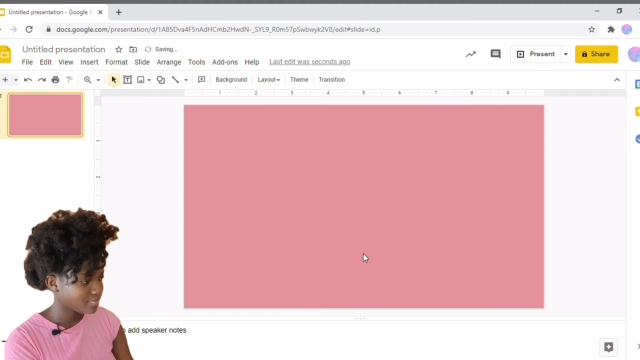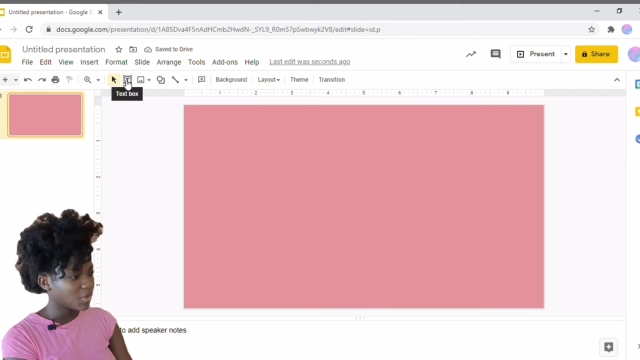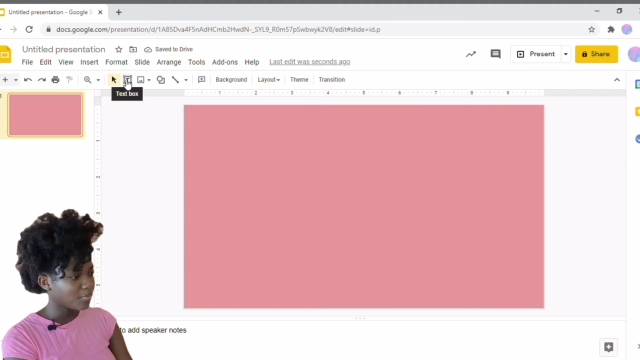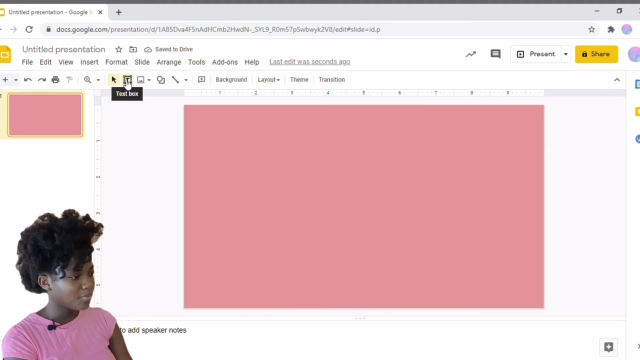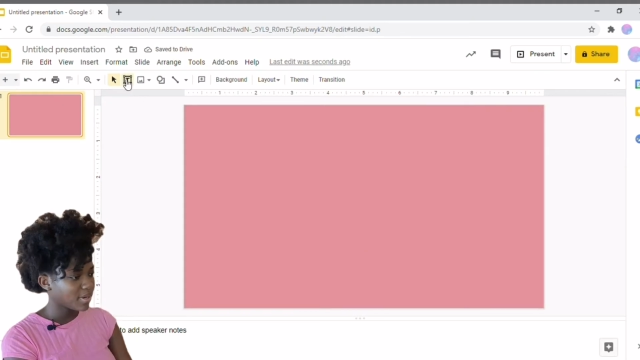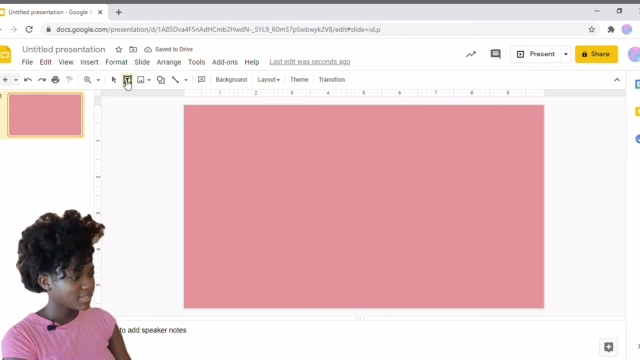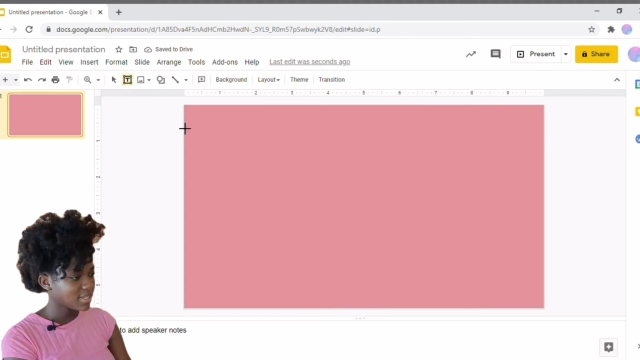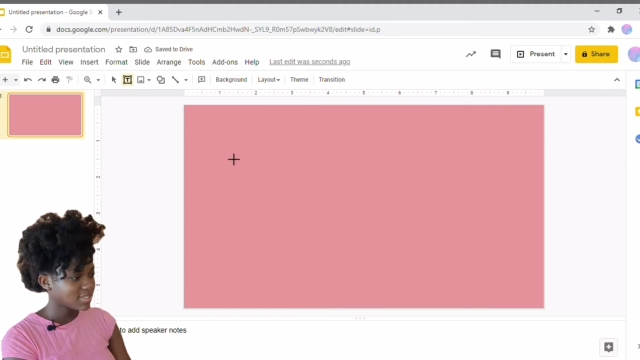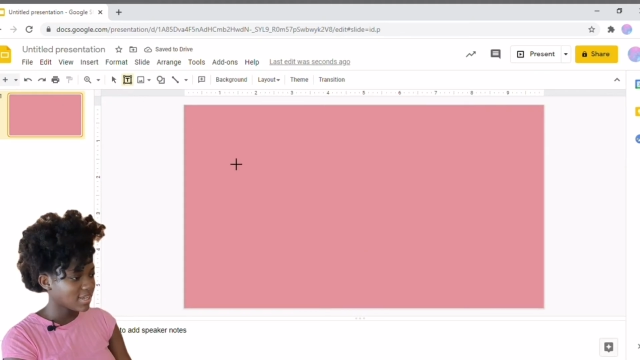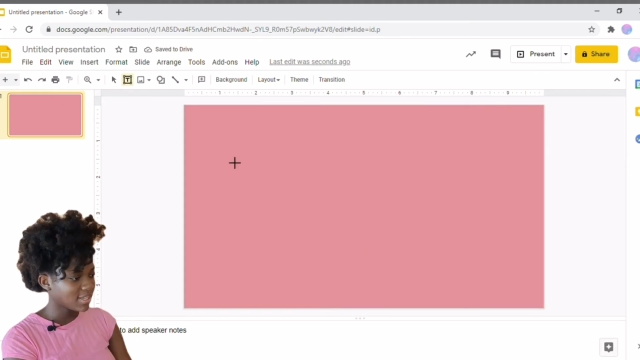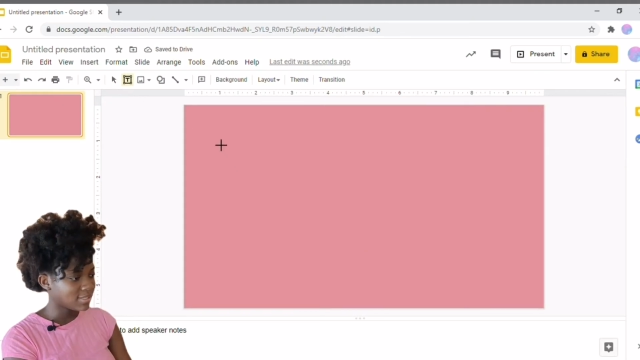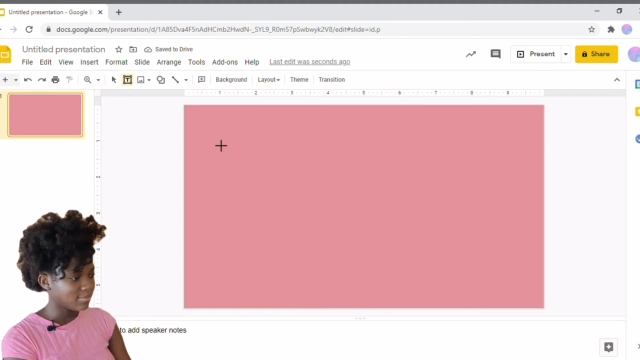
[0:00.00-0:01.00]
So you press your
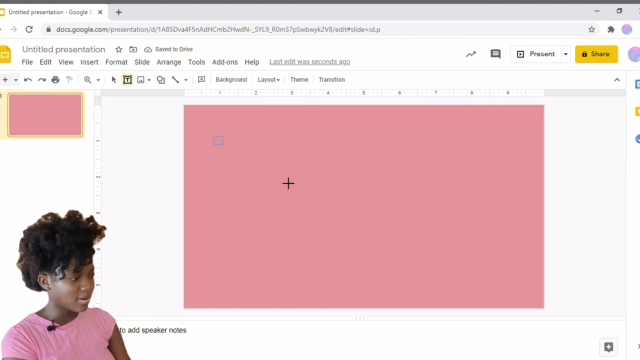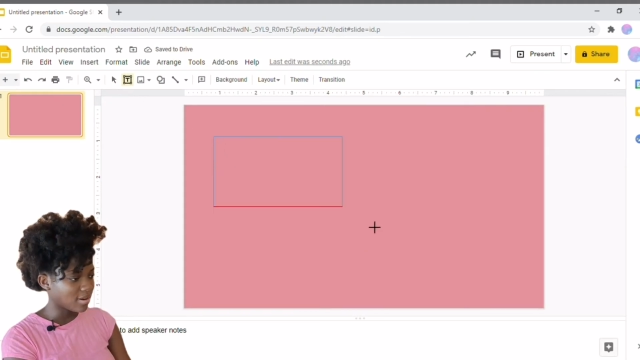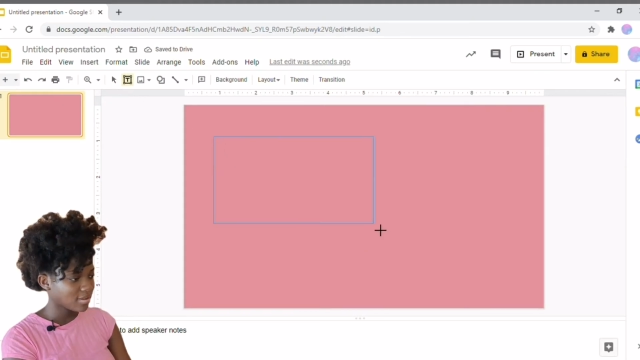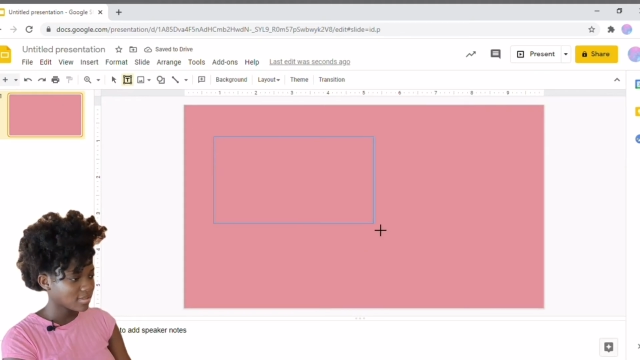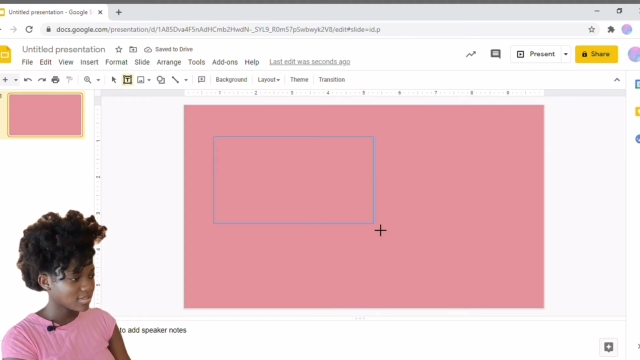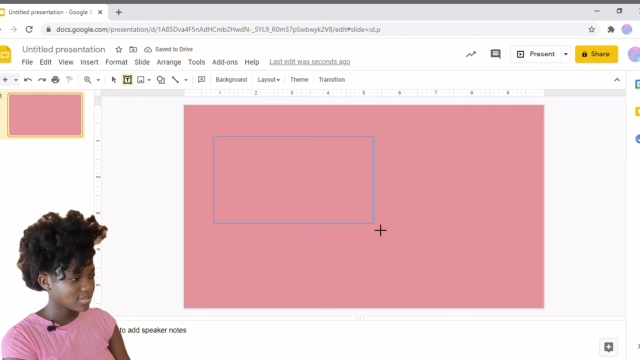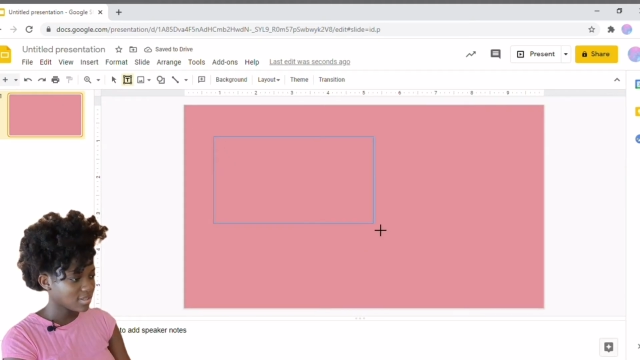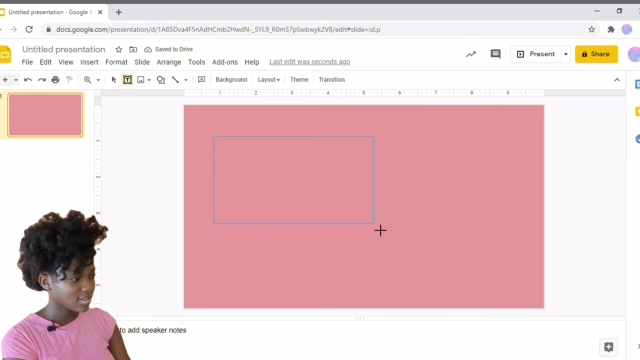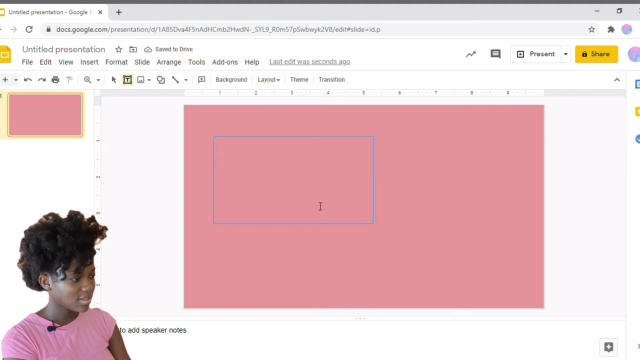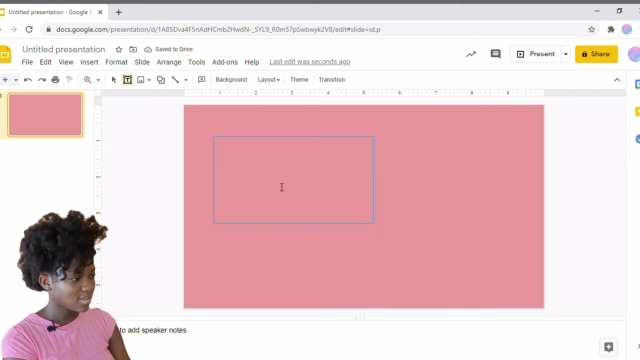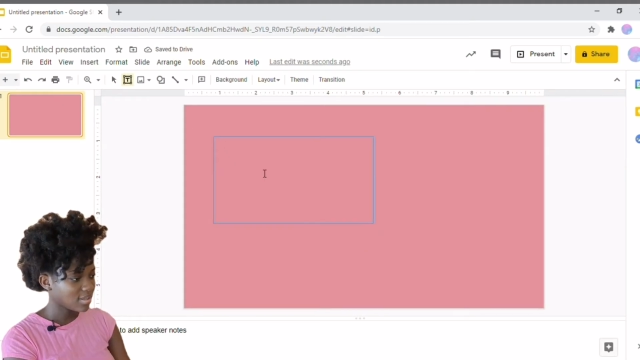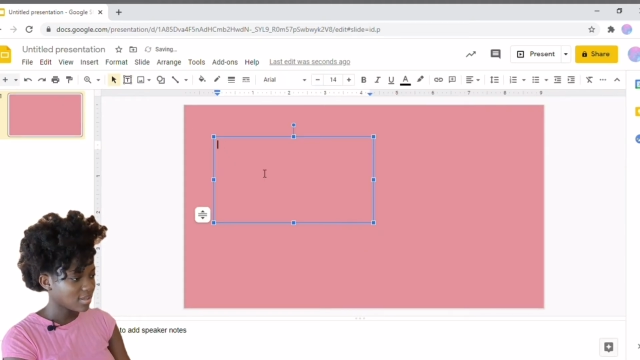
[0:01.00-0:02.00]
text box
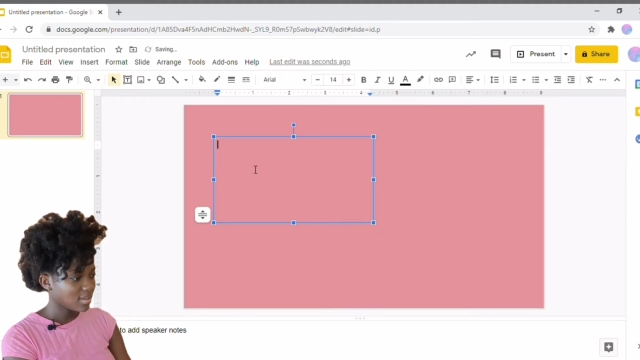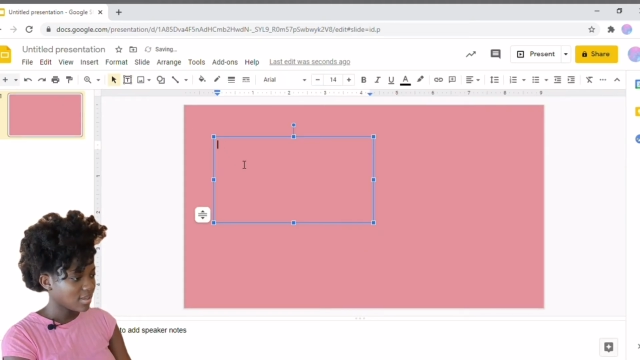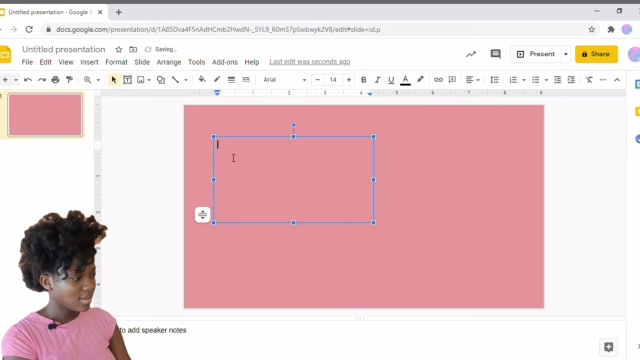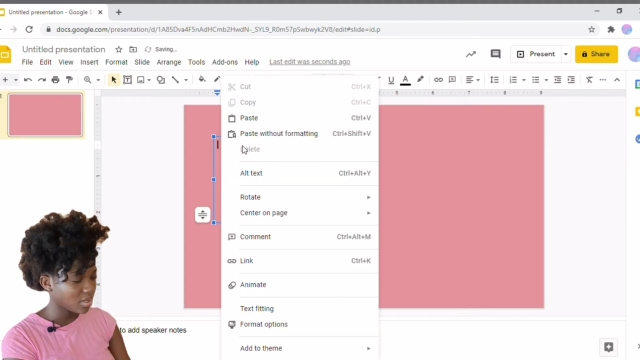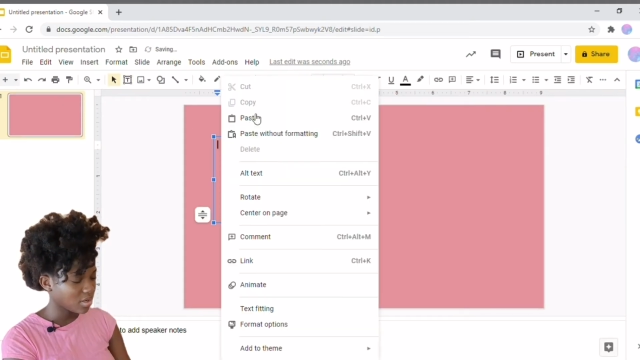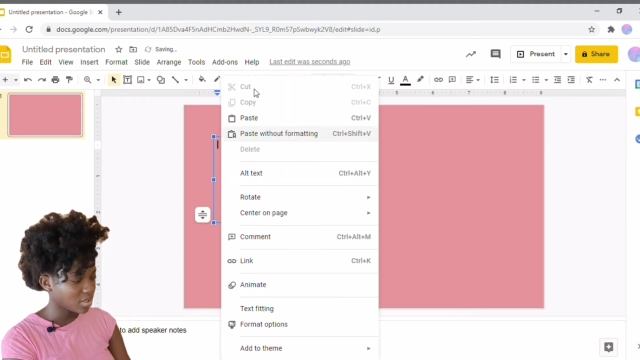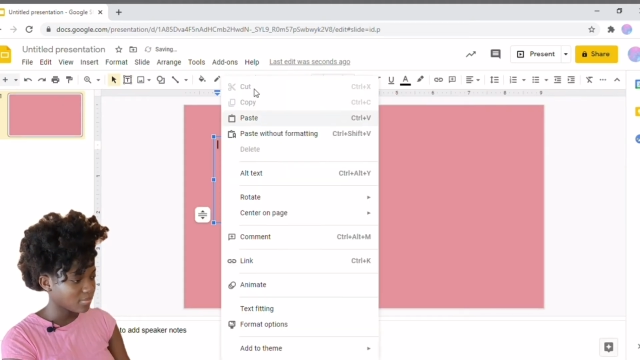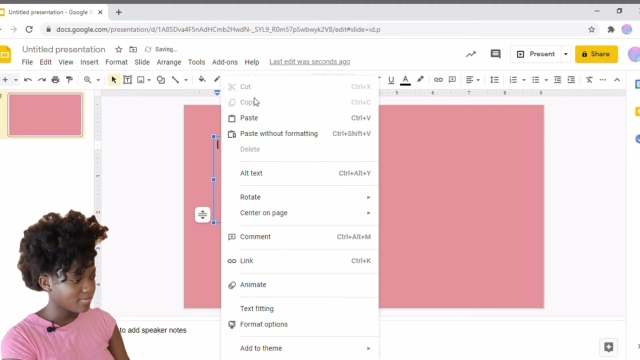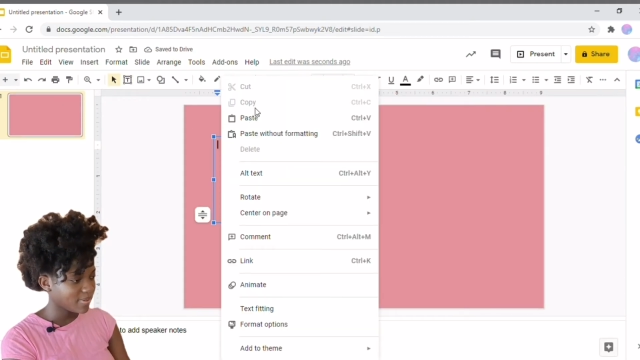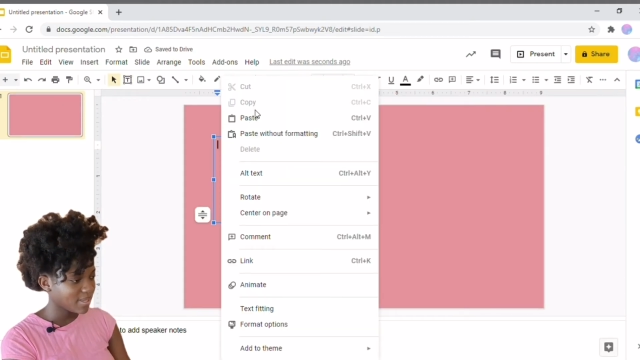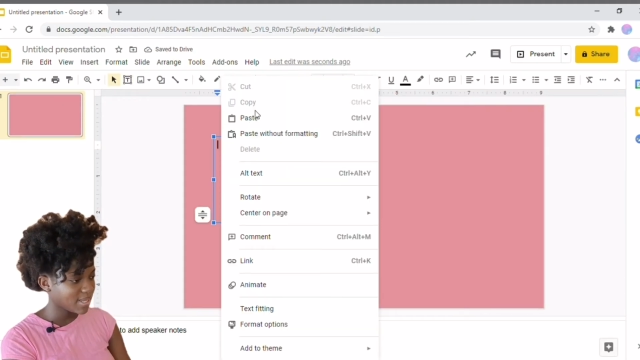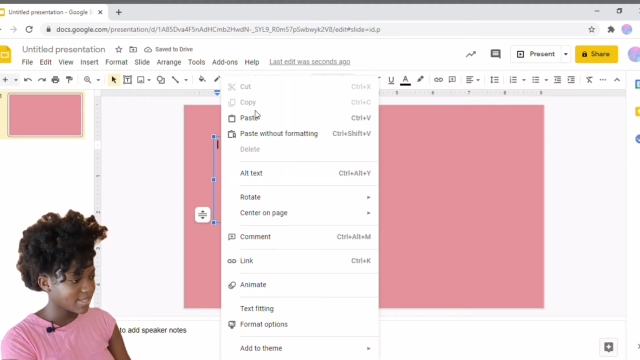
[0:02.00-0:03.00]
and you're gonna
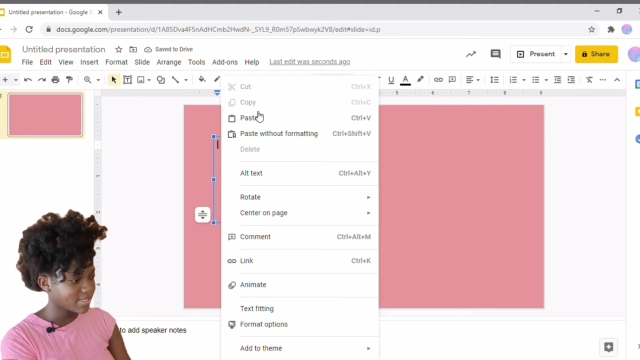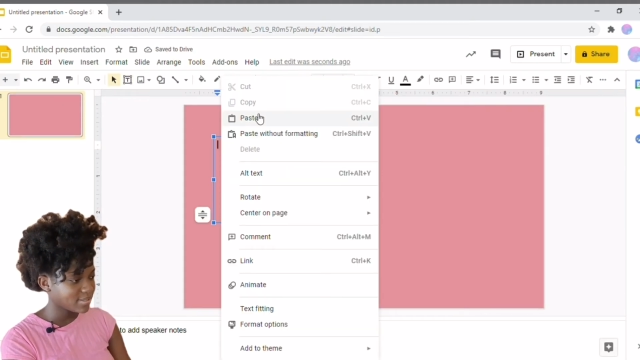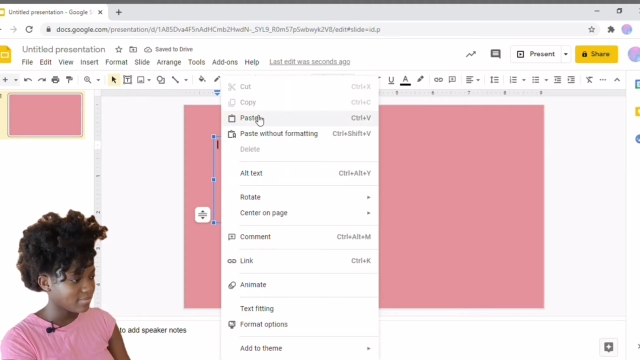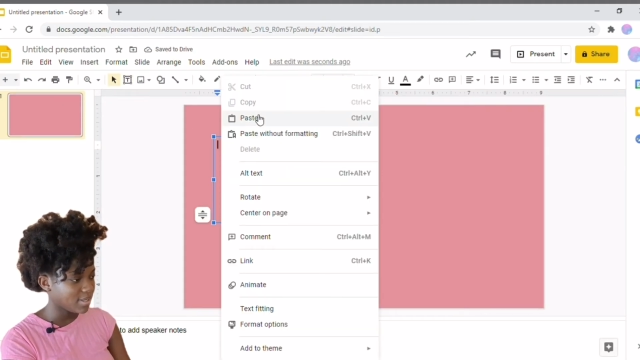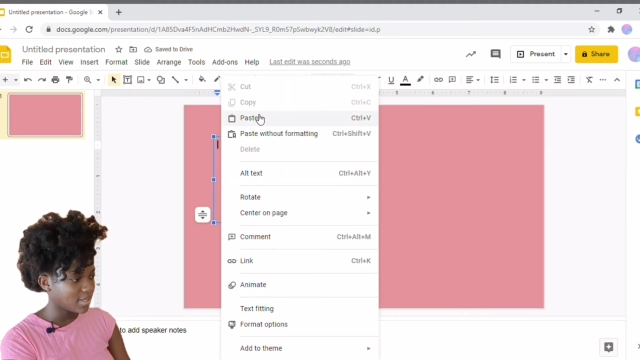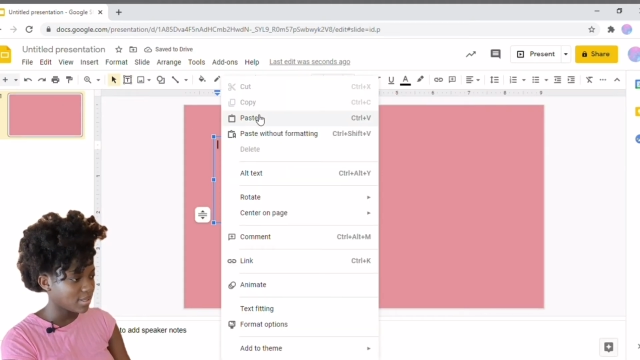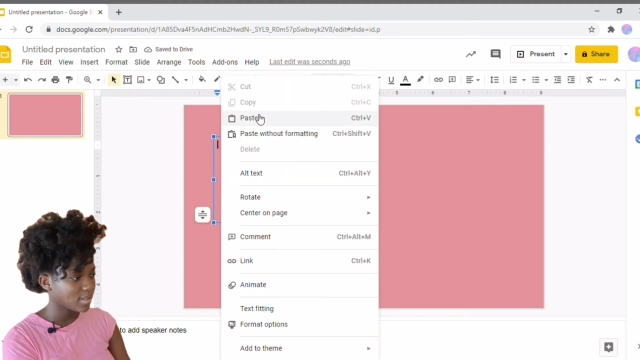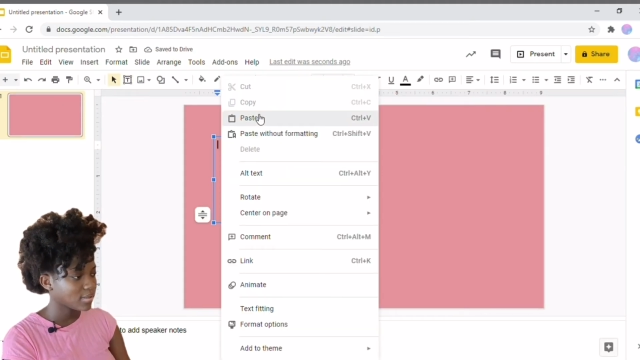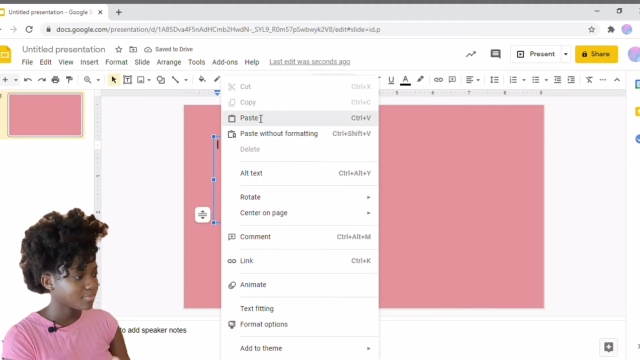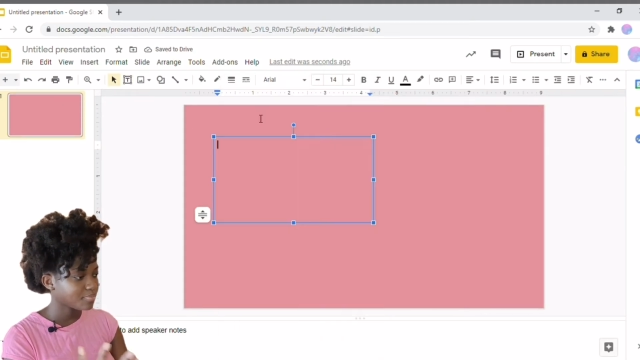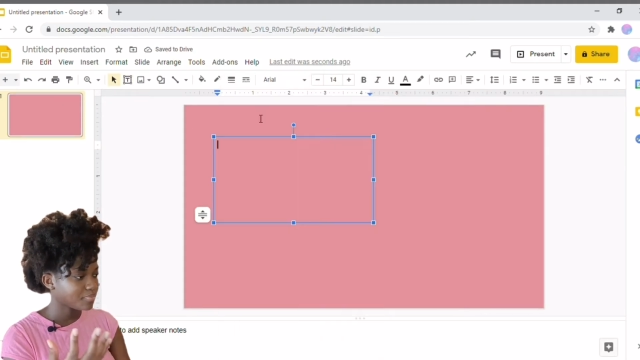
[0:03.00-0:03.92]
paste the meaning.